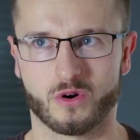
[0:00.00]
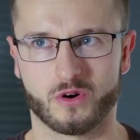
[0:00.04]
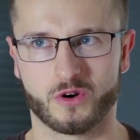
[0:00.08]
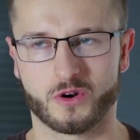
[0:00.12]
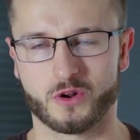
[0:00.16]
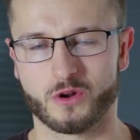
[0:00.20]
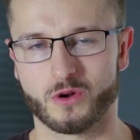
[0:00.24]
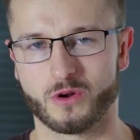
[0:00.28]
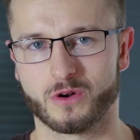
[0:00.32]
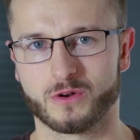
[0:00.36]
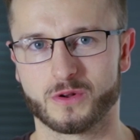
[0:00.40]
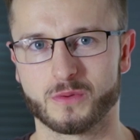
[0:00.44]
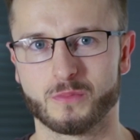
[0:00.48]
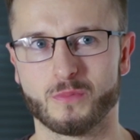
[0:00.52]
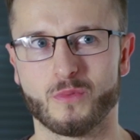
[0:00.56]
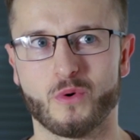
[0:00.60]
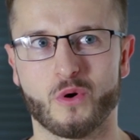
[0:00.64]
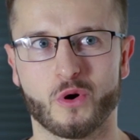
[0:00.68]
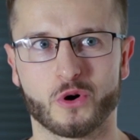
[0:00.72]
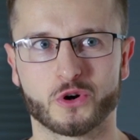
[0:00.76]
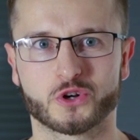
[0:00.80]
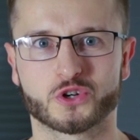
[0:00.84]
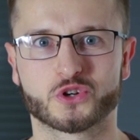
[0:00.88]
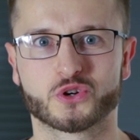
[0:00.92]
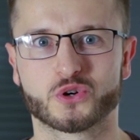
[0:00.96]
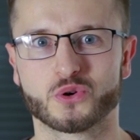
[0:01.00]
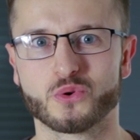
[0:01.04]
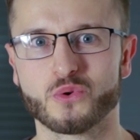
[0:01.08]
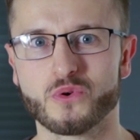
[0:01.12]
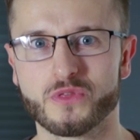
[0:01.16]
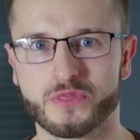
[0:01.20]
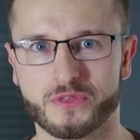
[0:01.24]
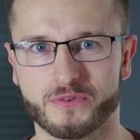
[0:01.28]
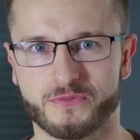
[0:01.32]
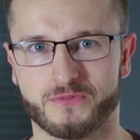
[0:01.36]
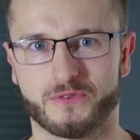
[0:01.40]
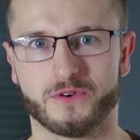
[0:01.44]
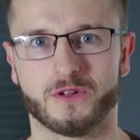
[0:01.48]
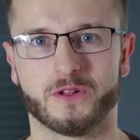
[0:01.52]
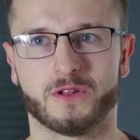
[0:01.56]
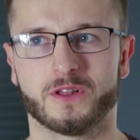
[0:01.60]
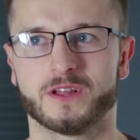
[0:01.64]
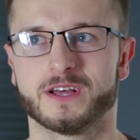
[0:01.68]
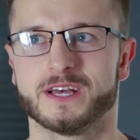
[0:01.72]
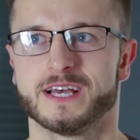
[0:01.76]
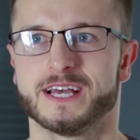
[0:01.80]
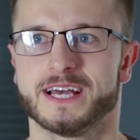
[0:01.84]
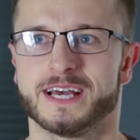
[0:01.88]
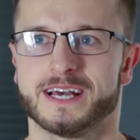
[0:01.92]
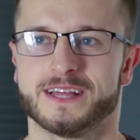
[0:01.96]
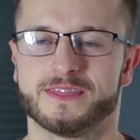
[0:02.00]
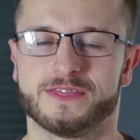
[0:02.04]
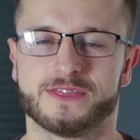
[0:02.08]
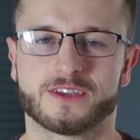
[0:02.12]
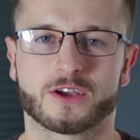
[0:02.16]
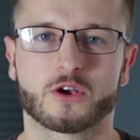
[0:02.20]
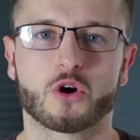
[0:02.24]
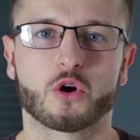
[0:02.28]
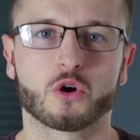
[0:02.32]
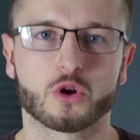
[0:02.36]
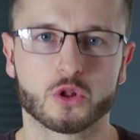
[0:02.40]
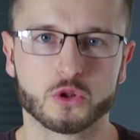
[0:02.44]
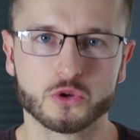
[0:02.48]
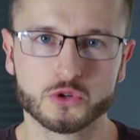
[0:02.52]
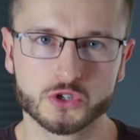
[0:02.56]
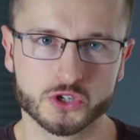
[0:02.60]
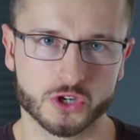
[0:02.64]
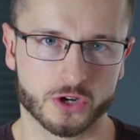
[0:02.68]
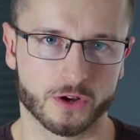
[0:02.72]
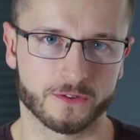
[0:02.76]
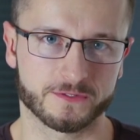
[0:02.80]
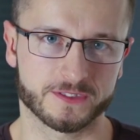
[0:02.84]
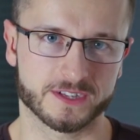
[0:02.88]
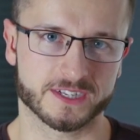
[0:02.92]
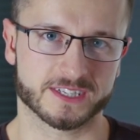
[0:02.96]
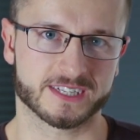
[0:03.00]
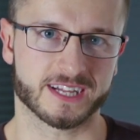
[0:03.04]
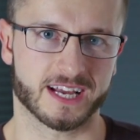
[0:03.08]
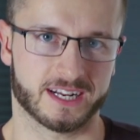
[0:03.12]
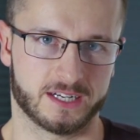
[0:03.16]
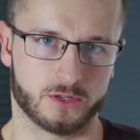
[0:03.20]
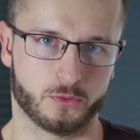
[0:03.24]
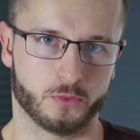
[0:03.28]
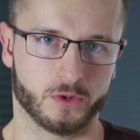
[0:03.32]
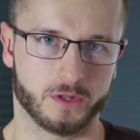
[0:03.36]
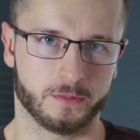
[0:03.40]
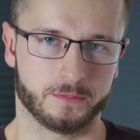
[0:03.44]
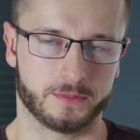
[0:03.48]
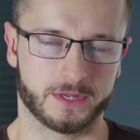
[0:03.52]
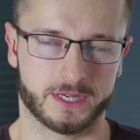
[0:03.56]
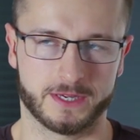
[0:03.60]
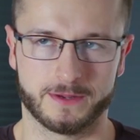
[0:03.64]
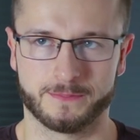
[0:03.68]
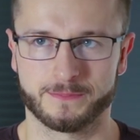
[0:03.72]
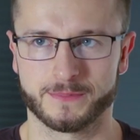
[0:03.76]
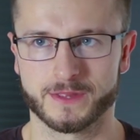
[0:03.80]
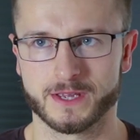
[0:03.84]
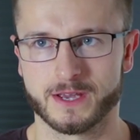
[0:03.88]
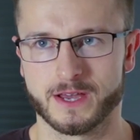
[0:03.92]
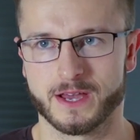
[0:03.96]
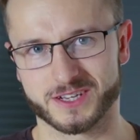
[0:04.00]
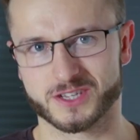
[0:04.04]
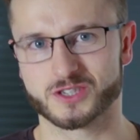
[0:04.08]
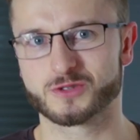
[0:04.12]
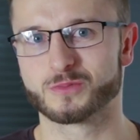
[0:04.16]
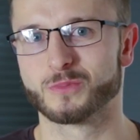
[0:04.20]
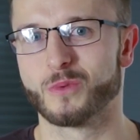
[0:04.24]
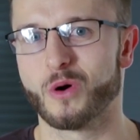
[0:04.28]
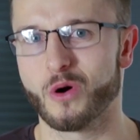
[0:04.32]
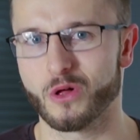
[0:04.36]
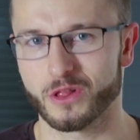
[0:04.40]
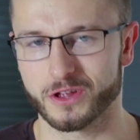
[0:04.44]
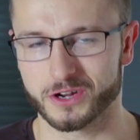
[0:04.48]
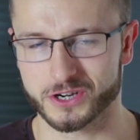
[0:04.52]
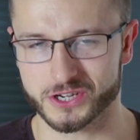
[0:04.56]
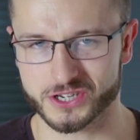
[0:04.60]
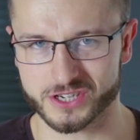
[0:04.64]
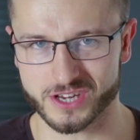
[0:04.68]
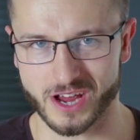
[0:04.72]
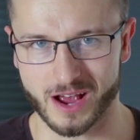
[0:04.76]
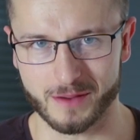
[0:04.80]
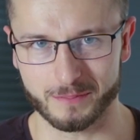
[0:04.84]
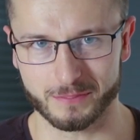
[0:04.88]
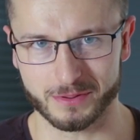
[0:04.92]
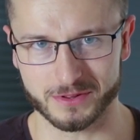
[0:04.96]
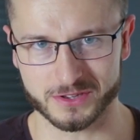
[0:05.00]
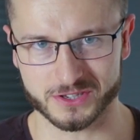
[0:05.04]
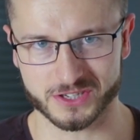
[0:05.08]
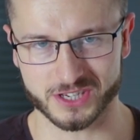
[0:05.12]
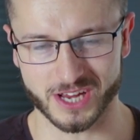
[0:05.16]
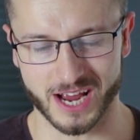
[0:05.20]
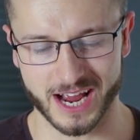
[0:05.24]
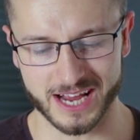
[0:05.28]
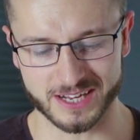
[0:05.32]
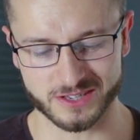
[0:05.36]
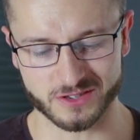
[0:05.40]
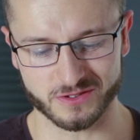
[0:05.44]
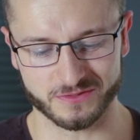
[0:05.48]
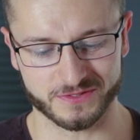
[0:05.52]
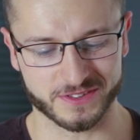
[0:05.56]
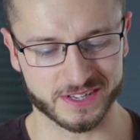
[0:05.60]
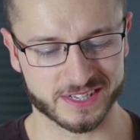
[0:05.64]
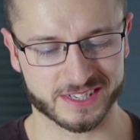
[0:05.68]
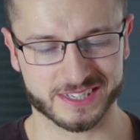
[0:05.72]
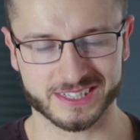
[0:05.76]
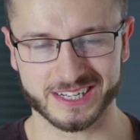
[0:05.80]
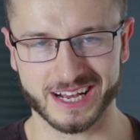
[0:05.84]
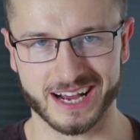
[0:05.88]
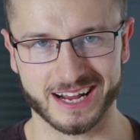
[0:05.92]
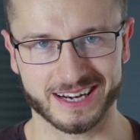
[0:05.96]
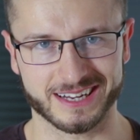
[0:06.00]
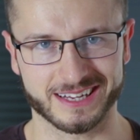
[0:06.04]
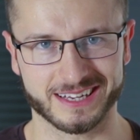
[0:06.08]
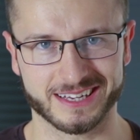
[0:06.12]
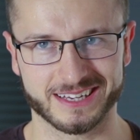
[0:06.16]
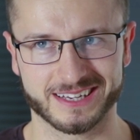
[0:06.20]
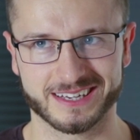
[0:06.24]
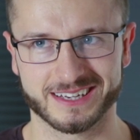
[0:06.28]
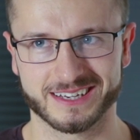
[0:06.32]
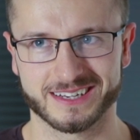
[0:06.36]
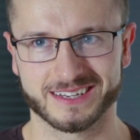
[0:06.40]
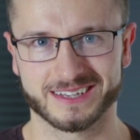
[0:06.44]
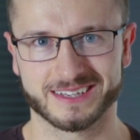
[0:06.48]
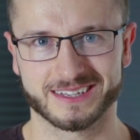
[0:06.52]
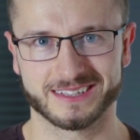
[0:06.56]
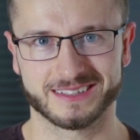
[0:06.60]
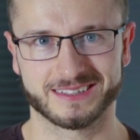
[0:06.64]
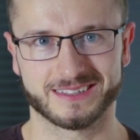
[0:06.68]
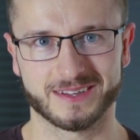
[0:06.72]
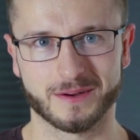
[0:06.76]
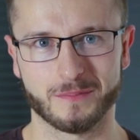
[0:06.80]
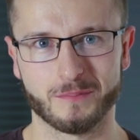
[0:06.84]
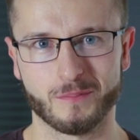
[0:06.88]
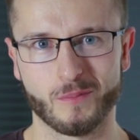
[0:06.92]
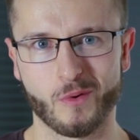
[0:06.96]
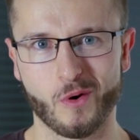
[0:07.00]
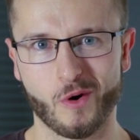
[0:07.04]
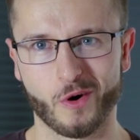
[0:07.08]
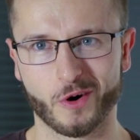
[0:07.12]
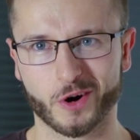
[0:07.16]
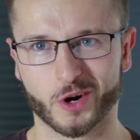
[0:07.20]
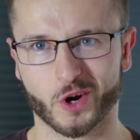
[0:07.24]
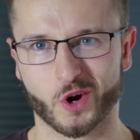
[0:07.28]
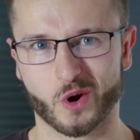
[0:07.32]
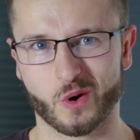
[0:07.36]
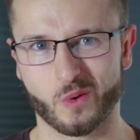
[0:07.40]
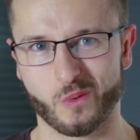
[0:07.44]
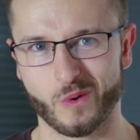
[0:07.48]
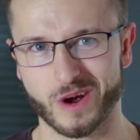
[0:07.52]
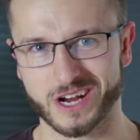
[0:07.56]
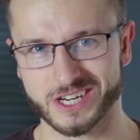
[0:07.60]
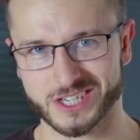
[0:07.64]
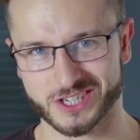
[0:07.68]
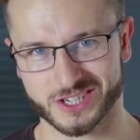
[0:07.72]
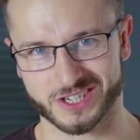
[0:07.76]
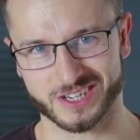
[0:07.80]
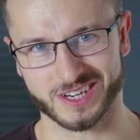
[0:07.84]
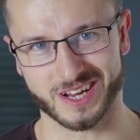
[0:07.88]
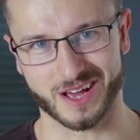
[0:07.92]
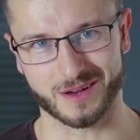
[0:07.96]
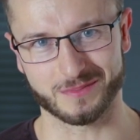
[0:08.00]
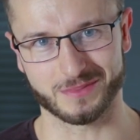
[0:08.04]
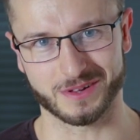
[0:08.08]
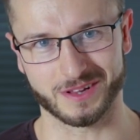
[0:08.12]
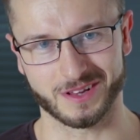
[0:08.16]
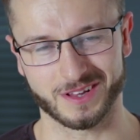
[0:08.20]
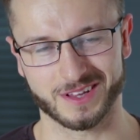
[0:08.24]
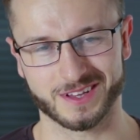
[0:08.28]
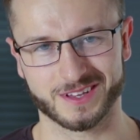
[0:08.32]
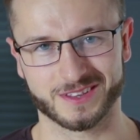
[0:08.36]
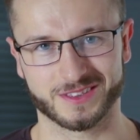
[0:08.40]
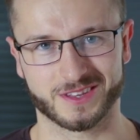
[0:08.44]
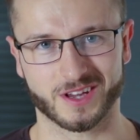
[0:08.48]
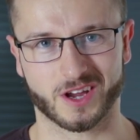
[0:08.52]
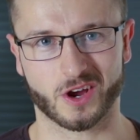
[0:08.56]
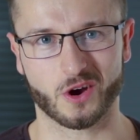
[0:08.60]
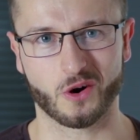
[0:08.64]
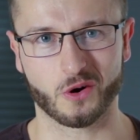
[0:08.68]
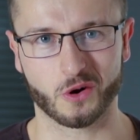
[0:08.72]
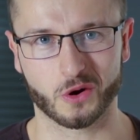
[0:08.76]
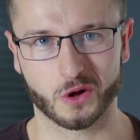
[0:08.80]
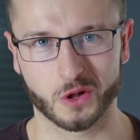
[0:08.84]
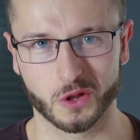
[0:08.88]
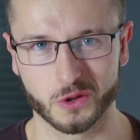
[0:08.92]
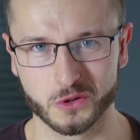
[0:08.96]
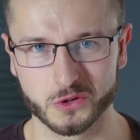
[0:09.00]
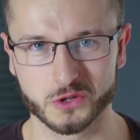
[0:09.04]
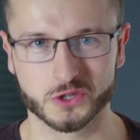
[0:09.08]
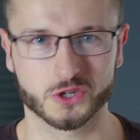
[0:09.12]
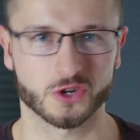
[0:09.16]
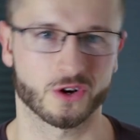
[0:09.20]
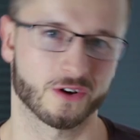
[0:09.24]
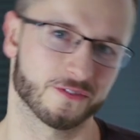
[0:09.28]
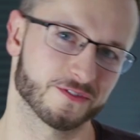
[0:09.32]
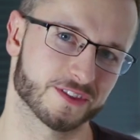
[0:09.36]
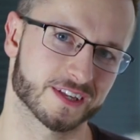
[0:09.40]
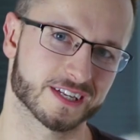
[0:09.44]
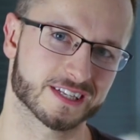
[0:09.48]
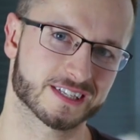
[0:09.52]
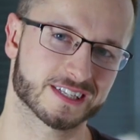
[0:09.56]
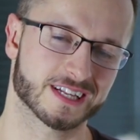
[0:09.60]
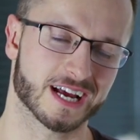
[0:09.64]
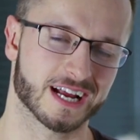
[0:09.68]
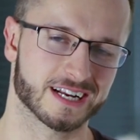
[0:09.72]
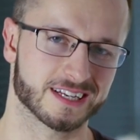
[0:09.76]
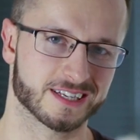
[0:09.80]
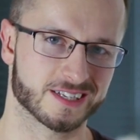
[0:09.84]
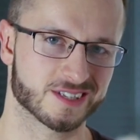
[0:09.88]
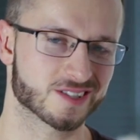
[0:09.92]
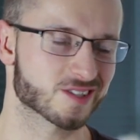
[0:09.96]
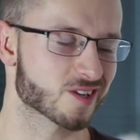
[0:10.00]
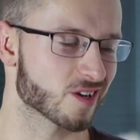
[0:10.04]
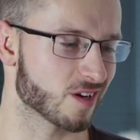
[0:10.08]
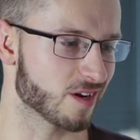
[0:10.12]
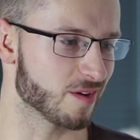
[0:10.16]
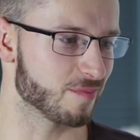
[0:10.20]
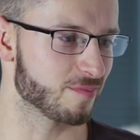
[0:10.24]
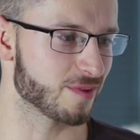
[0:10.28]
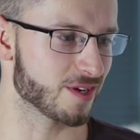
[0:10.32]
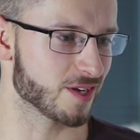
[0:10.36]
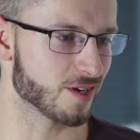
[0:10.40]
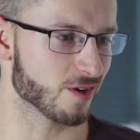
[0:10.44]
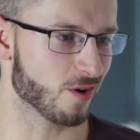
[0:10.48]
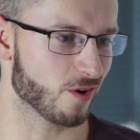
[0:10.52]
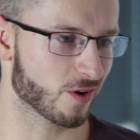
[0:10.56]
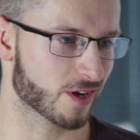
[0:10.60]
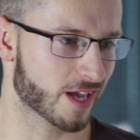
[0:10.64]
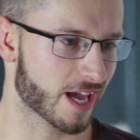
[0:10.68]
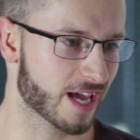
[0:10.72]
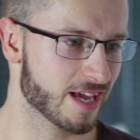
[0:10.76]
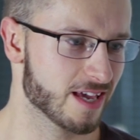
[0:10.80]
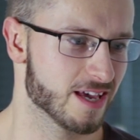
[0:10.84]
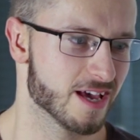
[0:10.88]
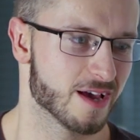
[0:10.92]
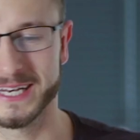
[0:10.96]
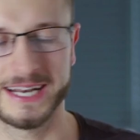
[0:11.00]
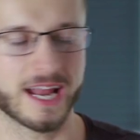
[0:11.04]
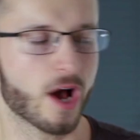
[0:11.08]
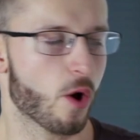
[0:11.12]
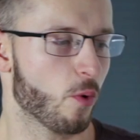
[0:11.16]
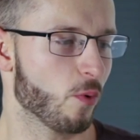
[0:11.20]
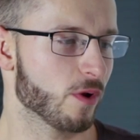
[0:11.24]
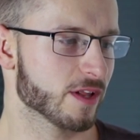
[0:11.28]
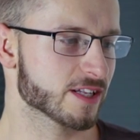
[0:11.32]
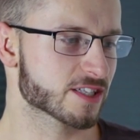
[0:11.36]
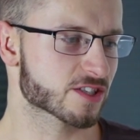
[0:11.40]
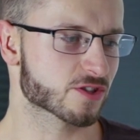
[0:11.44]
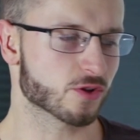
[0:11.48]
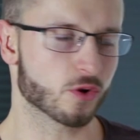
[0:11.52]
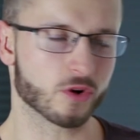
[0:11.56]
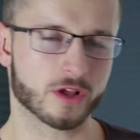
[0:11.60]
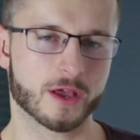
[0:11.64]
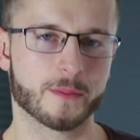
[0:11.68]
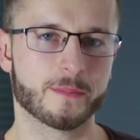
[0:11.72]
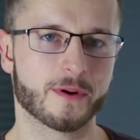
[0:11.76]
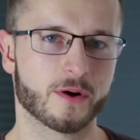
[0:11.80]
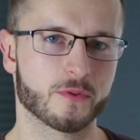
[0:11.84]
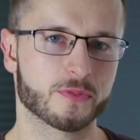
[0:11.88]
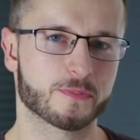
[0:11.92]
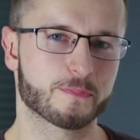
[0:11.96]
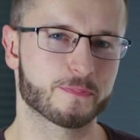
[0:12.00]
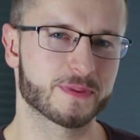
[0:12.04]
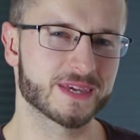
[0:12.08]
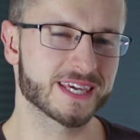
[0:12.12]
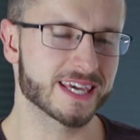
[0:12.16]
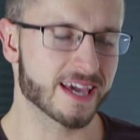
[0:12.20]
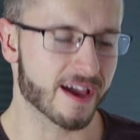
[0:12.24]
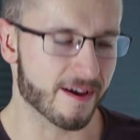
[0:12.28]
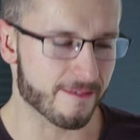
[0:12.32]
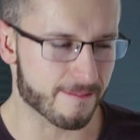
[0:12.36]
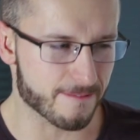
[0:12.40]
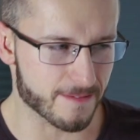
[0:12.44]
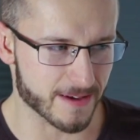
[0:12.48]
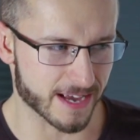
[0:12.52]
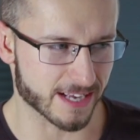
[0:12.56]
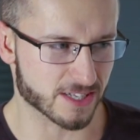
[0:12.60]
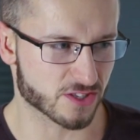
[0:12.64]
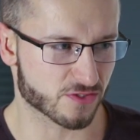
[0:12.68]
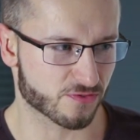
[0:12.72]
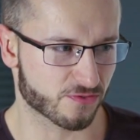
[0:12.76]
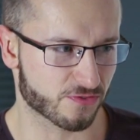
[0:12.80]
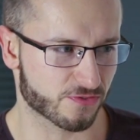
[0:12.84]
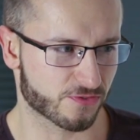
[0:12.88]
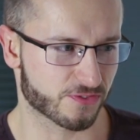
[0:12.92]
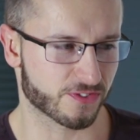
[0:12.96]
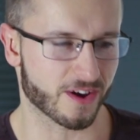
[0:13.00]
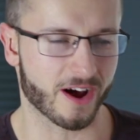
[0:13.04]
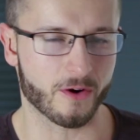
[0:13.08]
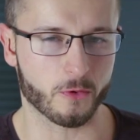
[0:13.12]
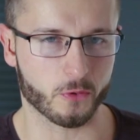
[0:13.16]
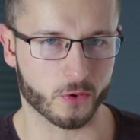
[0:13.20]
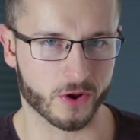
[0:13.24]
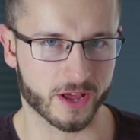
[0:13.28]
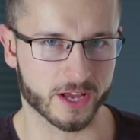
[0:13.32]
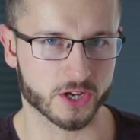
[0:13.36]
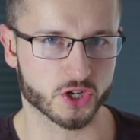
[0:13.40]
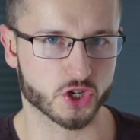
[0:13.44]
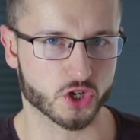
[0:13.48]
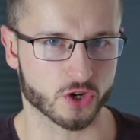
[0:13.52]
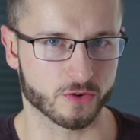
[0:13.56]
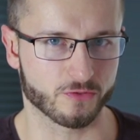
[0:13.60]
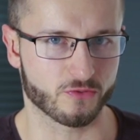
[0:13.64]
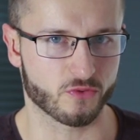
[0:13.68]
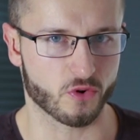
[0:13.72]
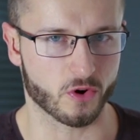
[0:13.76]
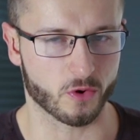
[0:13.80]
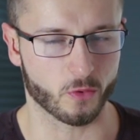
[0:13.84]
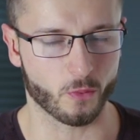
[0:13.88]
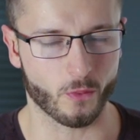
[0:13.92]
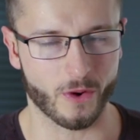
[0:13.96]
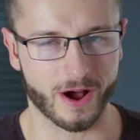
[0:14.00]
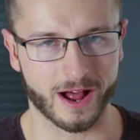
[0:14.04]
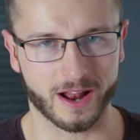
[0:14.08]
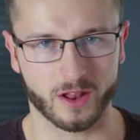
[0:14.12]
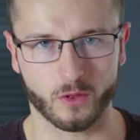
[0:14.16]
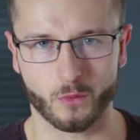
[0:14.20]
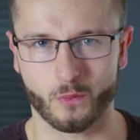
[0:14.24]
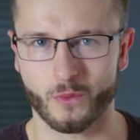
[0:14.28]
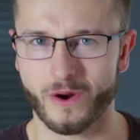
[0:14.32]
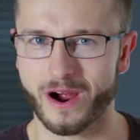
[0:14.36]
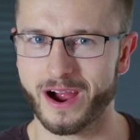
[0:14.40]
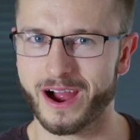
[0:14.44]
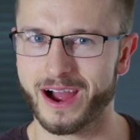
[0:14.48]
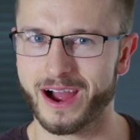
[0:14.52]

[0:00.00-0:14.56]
or the more truthful the conclusion of the study will be. The smaller sample size of the study, the more questionable the conclusion of the study is going to be, okay? Now, let's talk about PFS foundation for a while.